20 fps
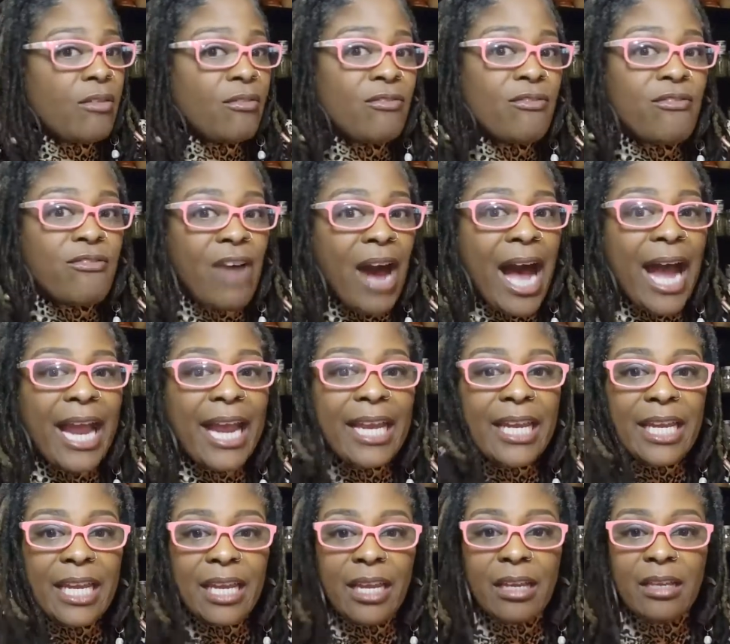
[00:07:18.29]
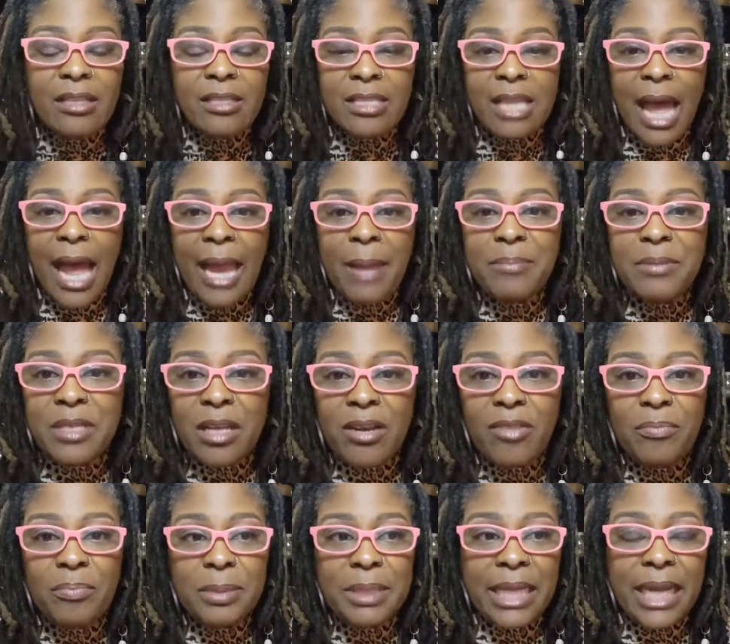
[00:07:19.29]
viney types
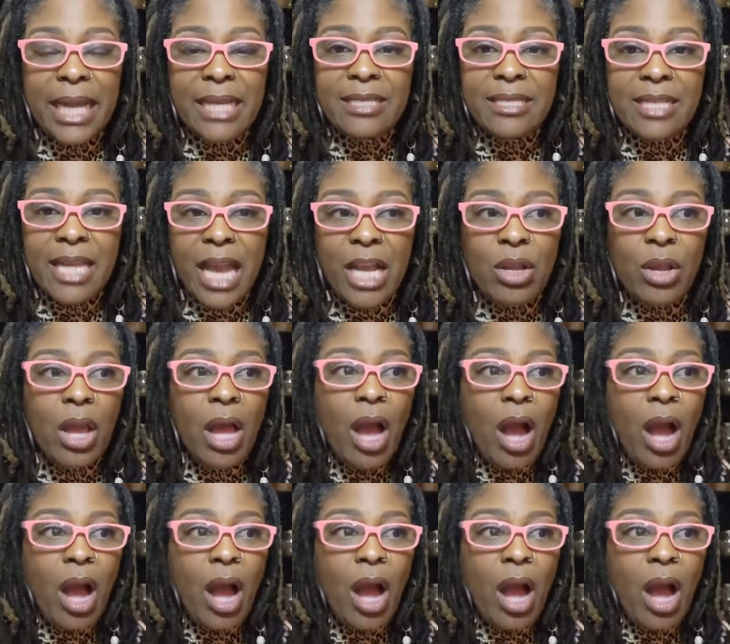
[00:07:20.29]
of plants that